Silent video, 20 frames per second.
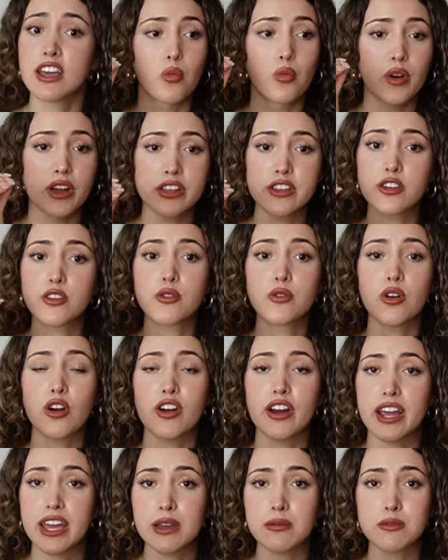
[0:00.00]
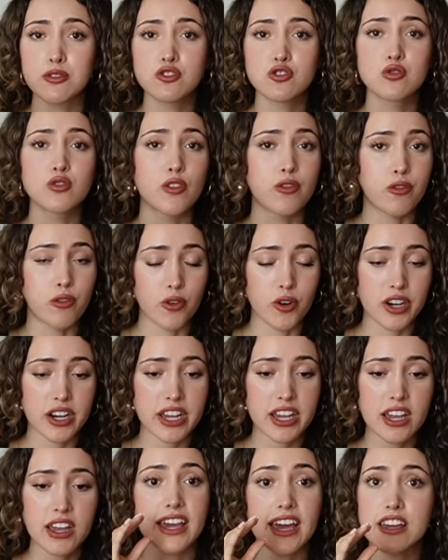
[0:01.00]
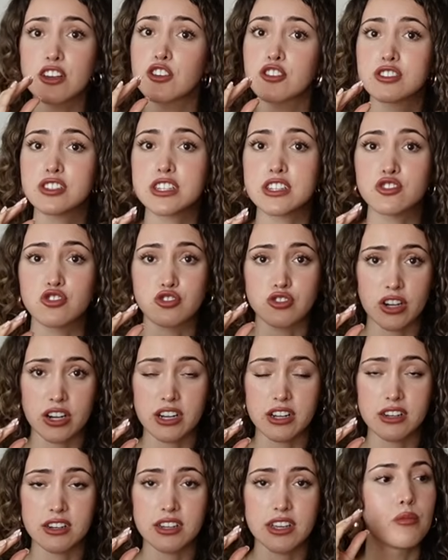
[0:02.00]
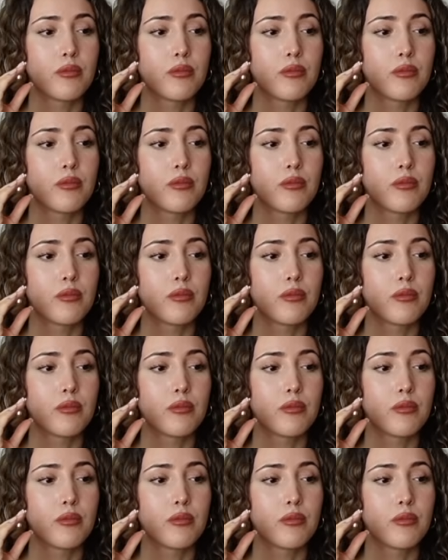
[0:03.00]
when you are able to afford it, get your teeth straightened.